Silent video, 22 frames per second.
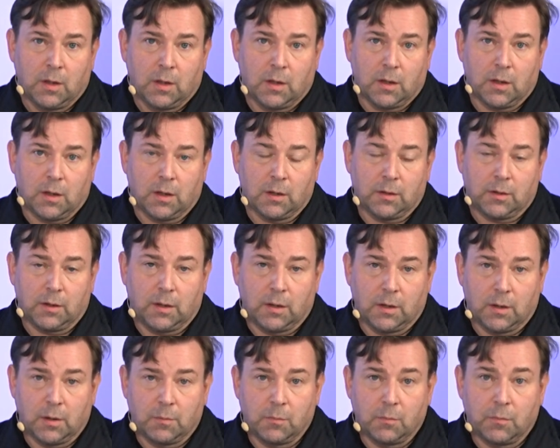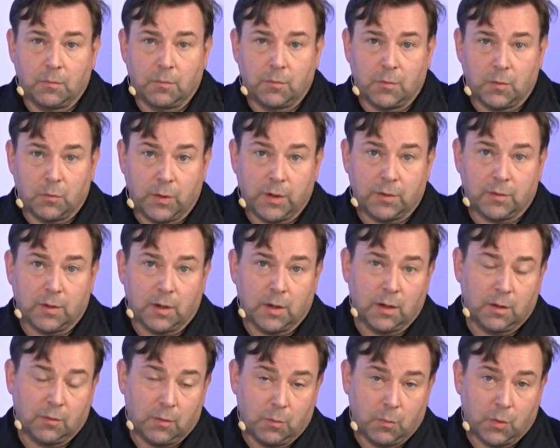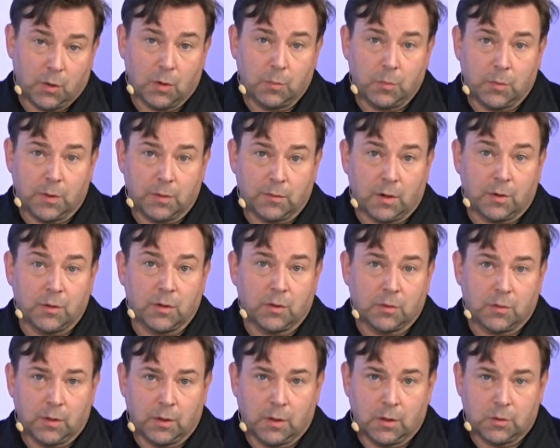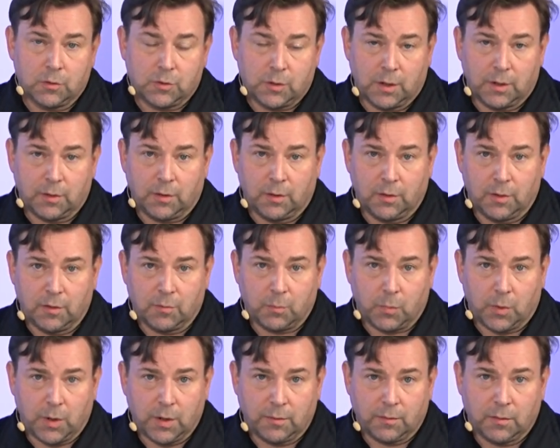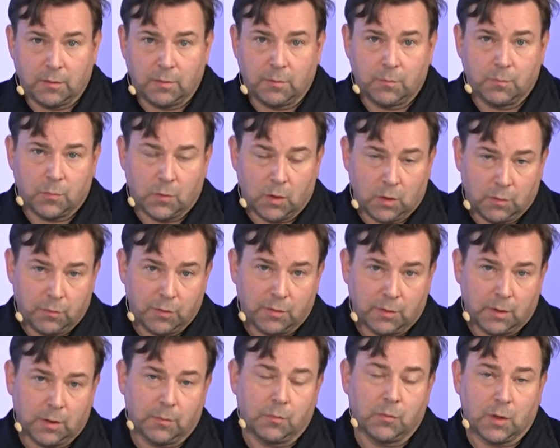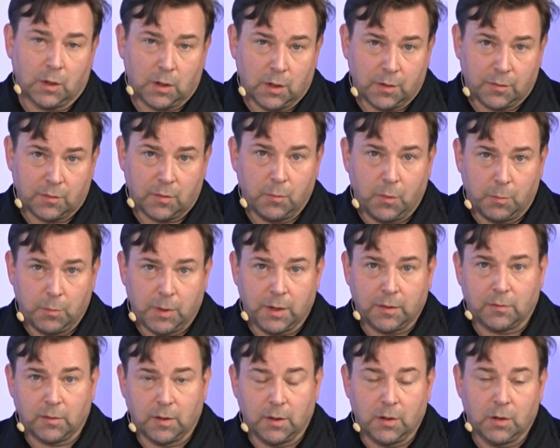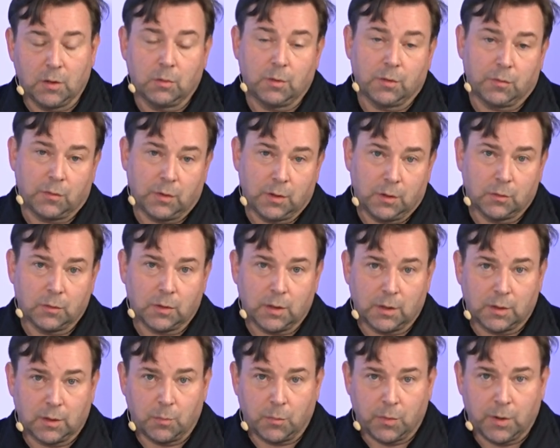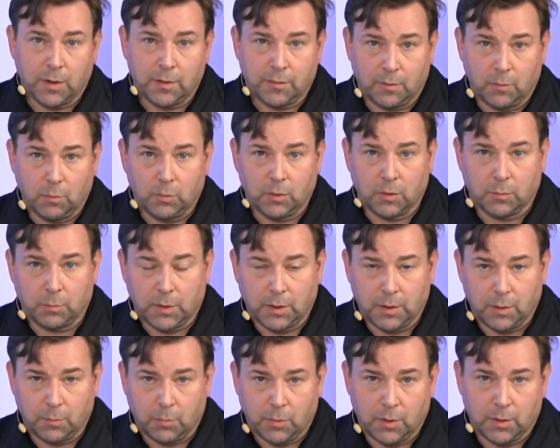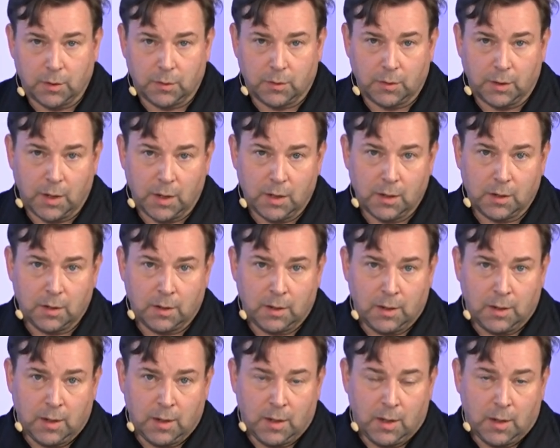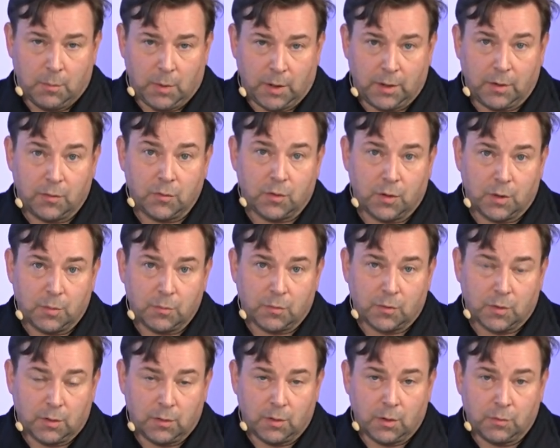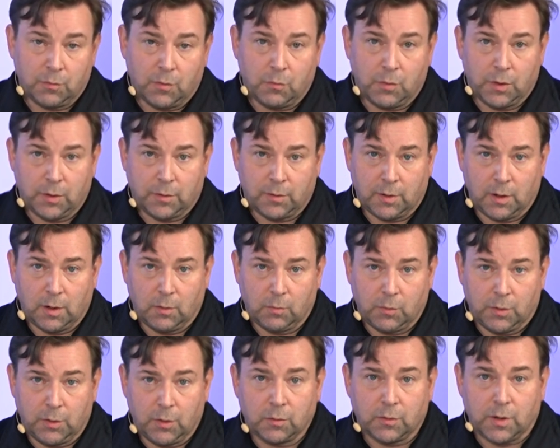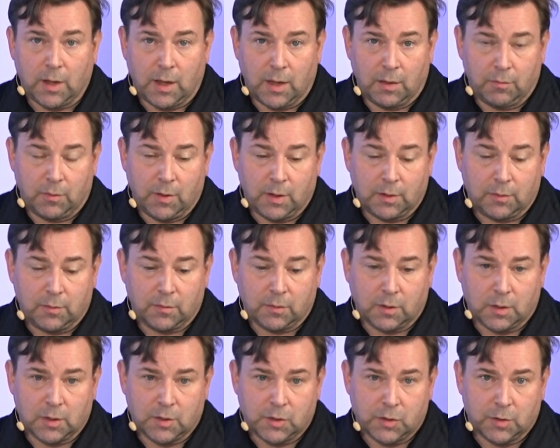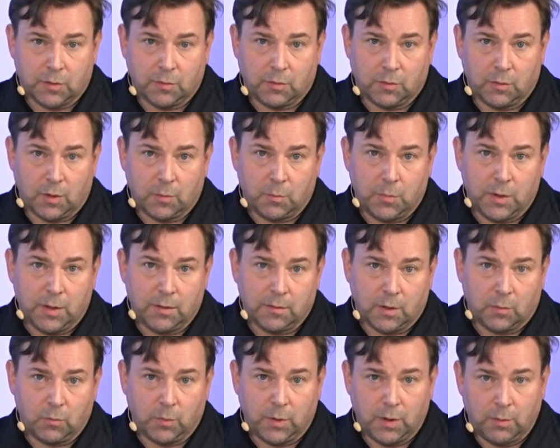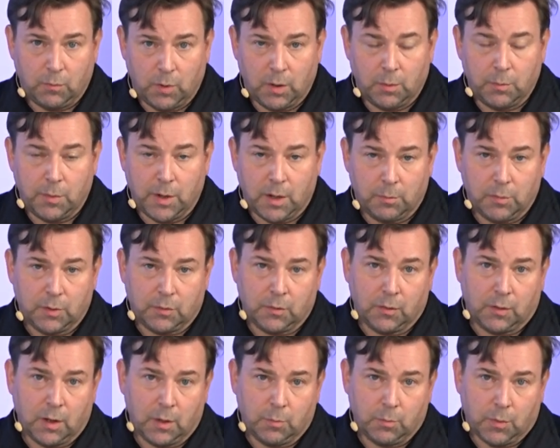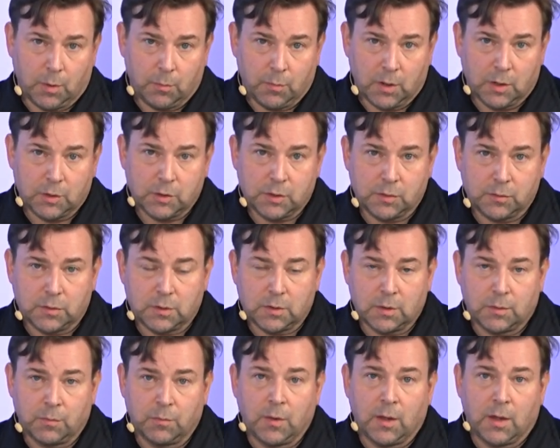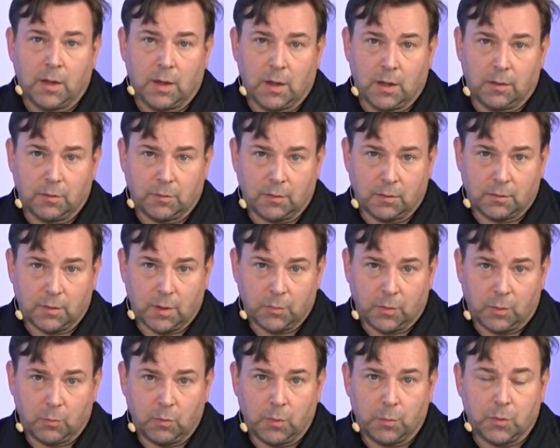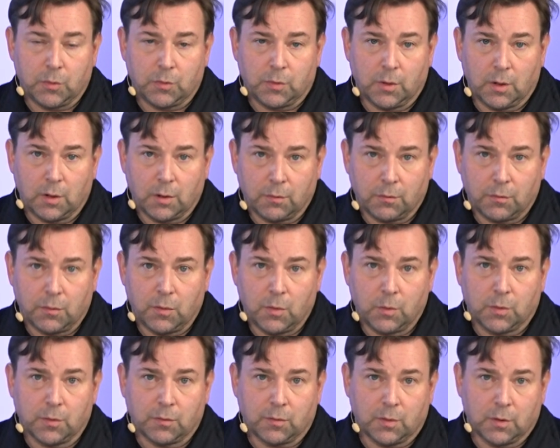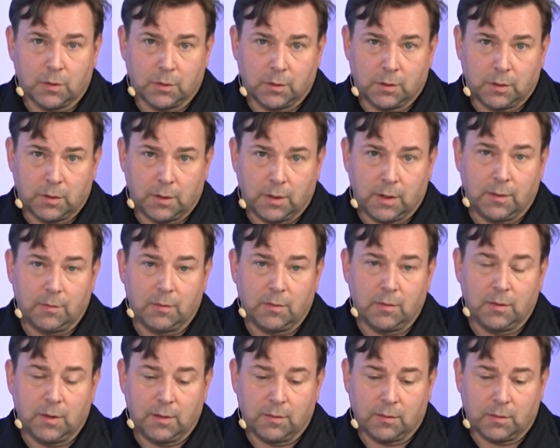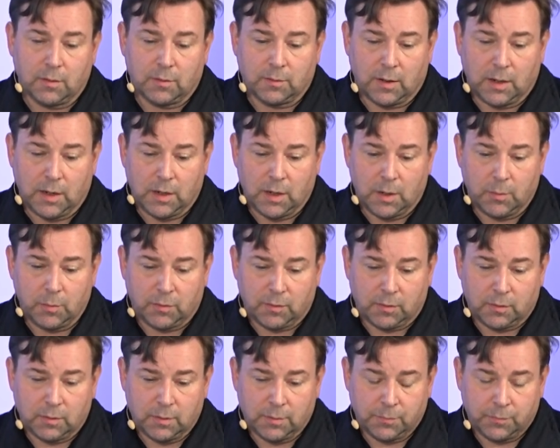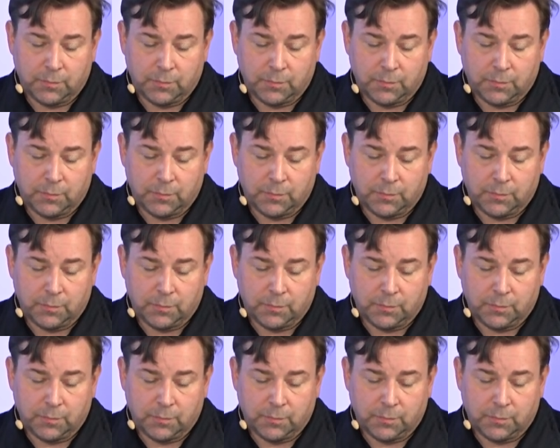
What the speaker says: The retailer, the monopolies, are not negotiating these prices. Obviously, the customer might say no. If they don't like the price, they will not buy the product again. But in terms of the retailer, we don't have that discussion. So that means that we will be able to keep our margins. And this is something we put a lot of focus on in these times.